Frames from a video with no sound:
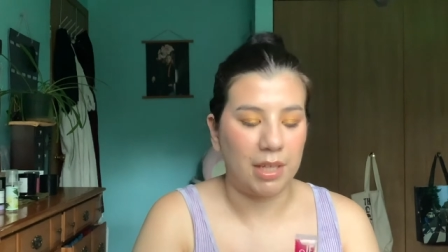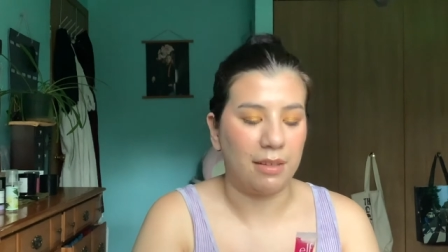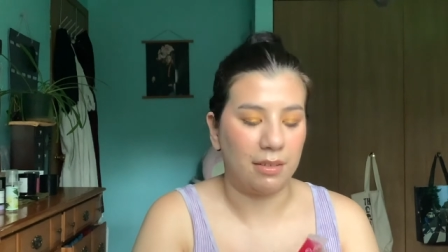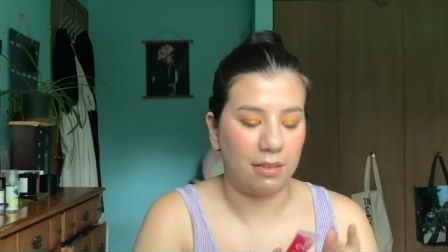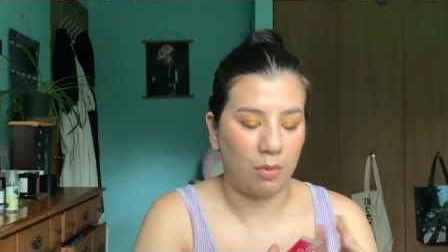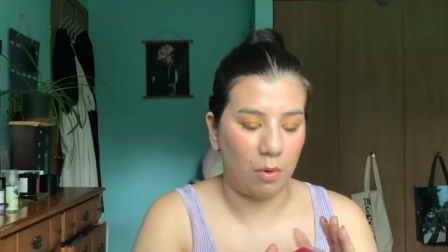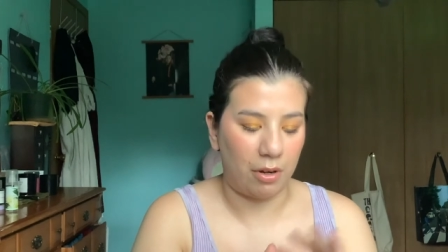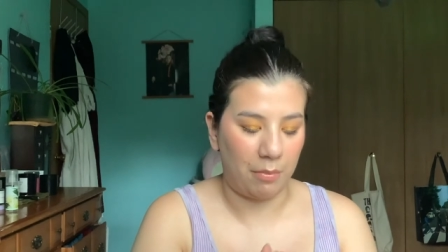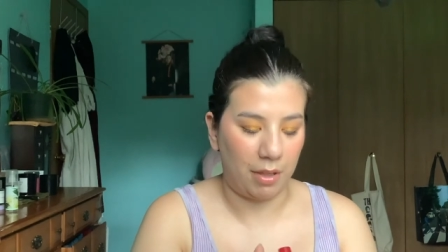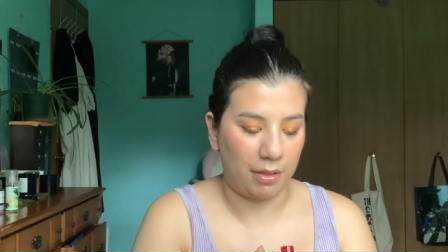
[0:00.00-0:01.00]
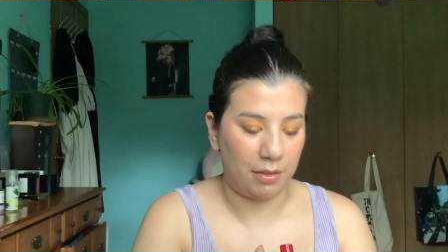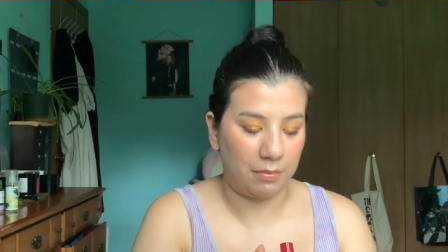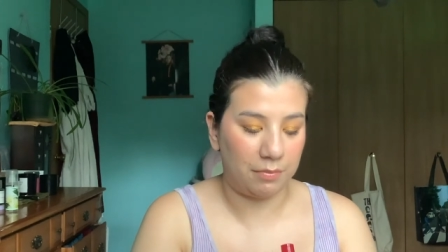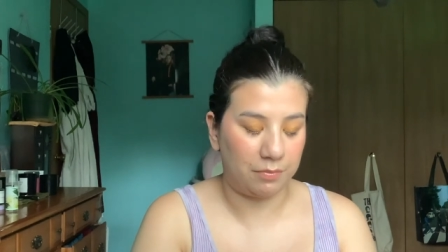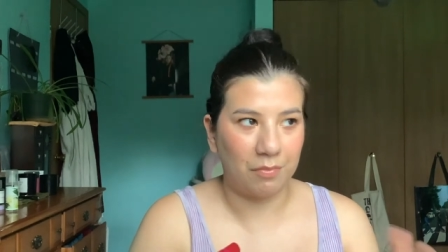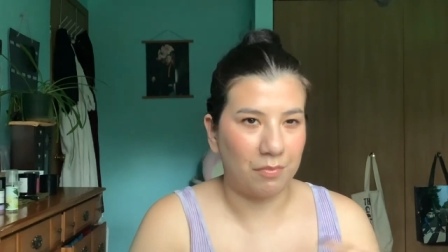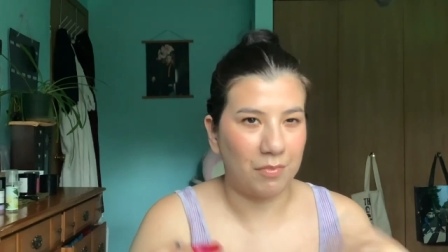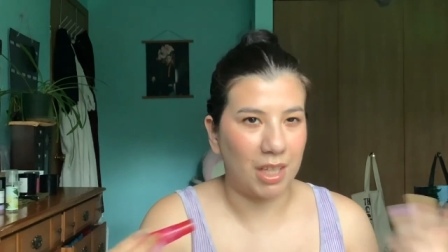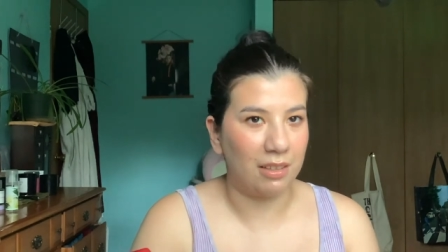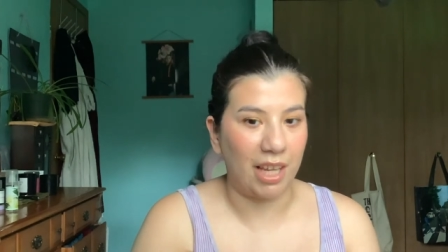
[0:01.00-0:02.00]
Yes, it's the watermelon
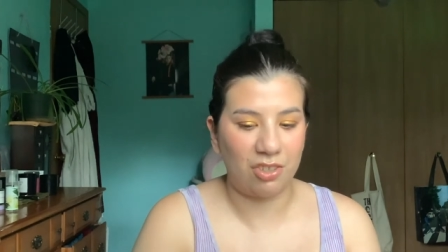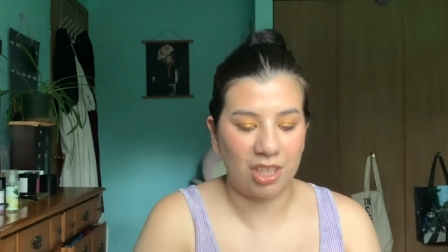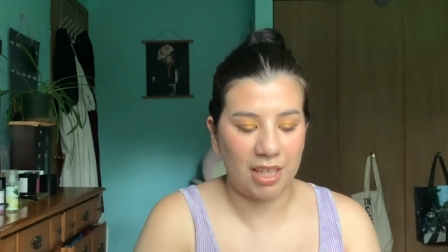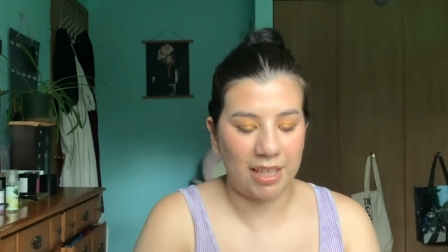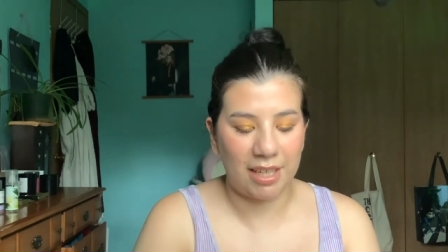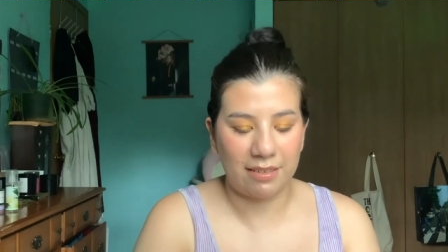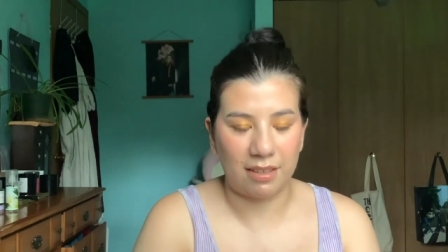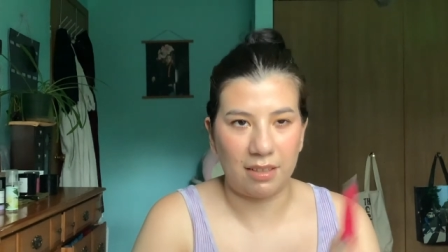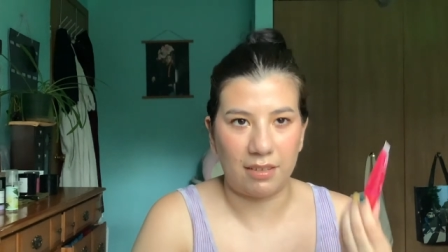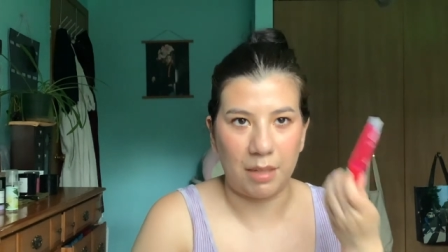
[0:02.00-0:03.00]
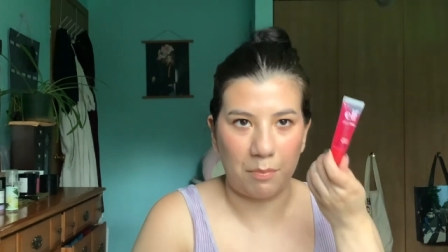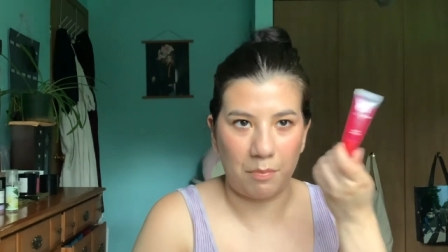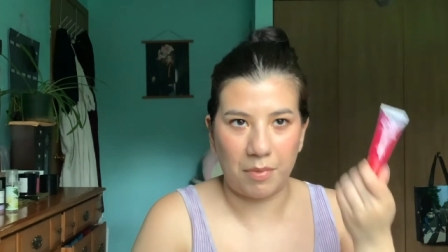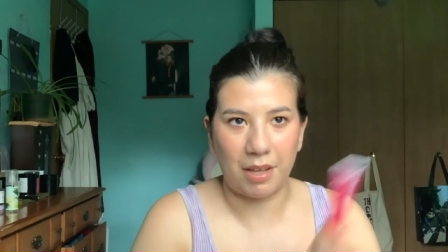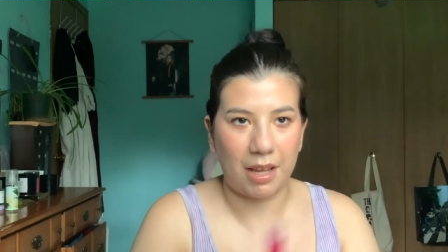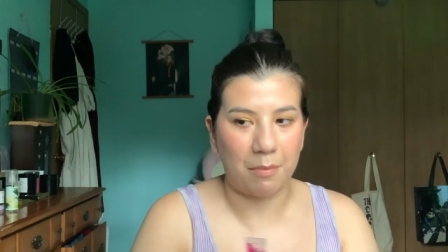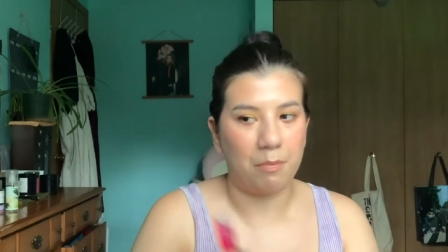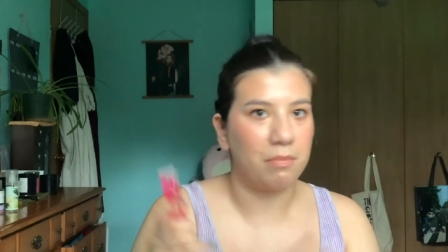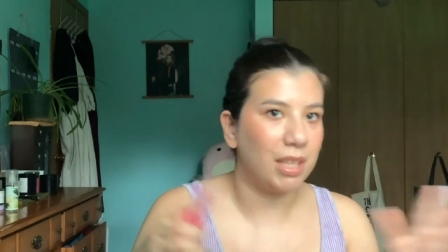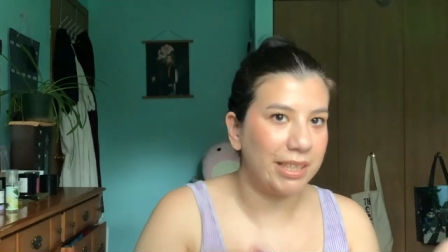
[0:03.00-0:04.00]
collection, I guess. And then they,
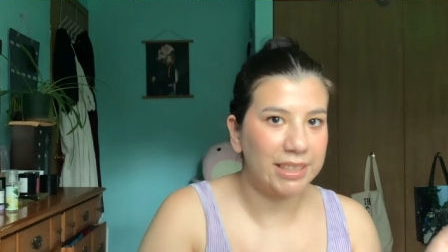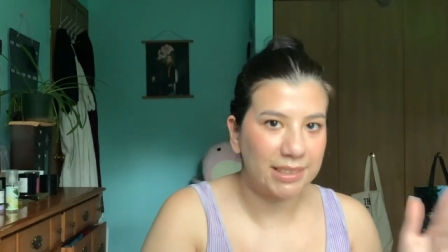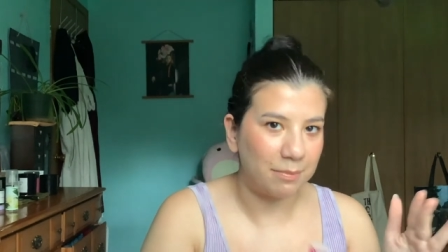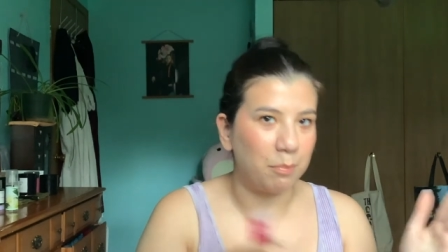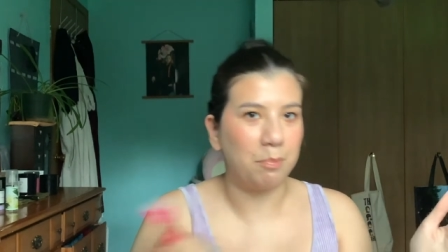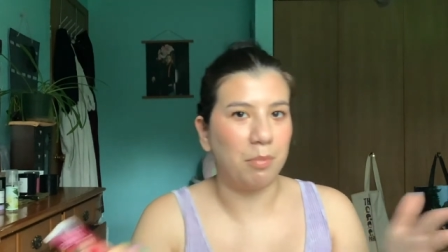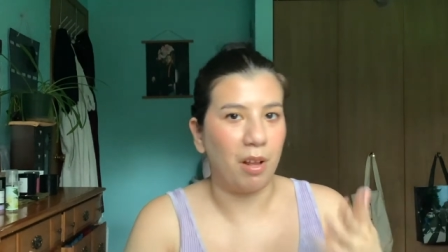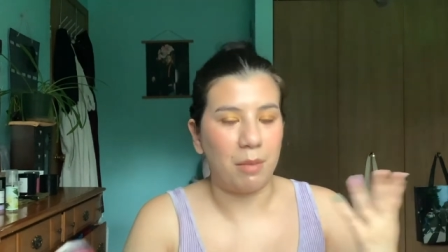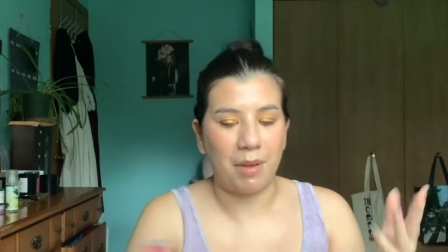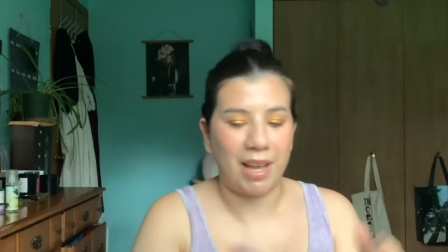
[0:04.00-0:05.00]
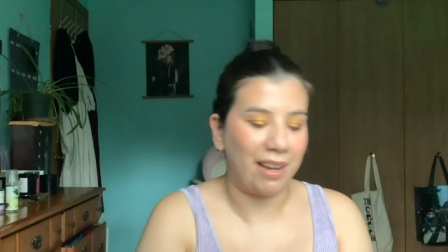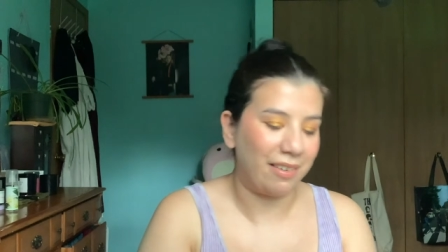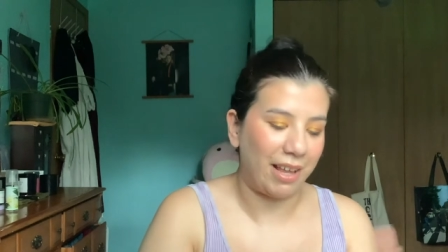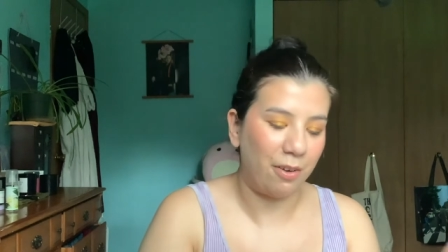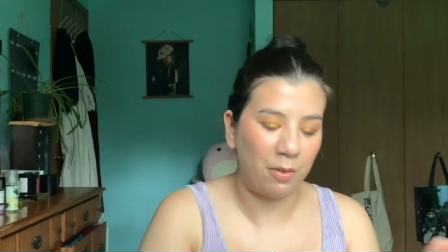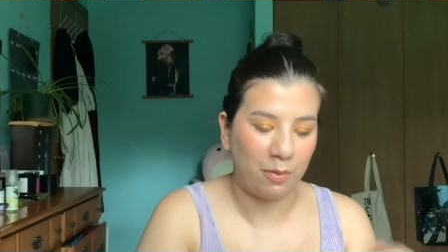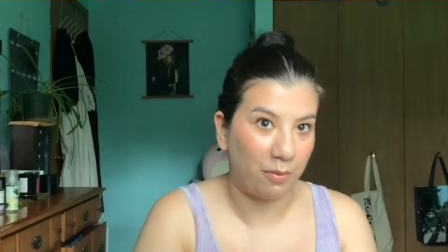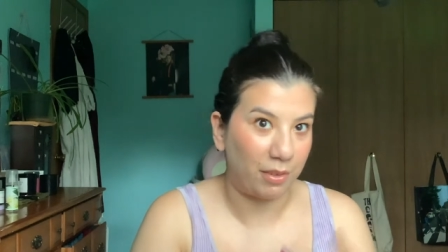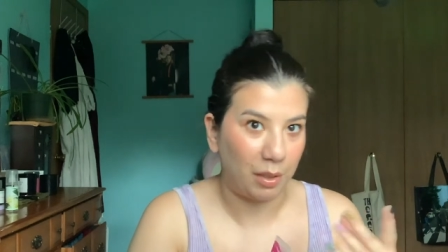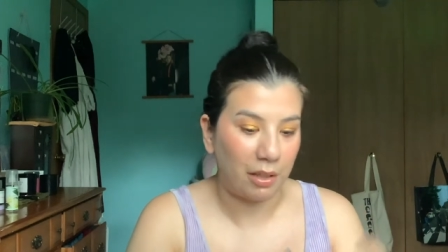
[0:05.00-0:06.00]
I guess, brought it back. I don't know if it
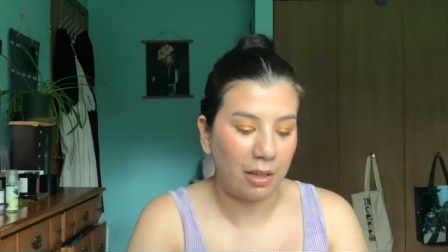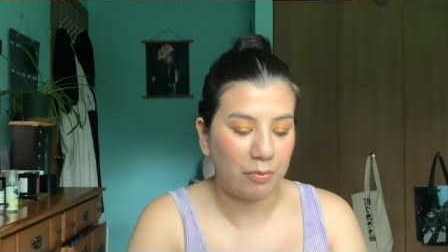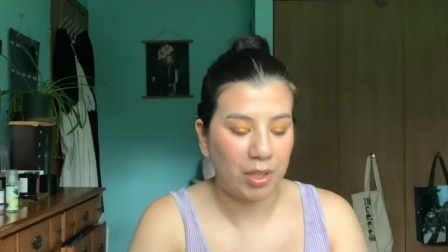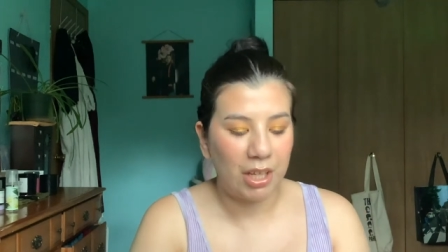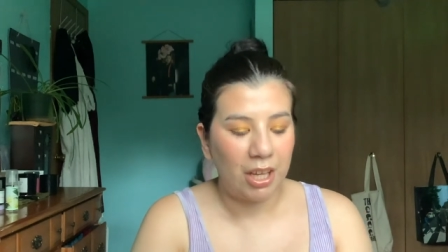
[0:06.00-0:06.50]
really left.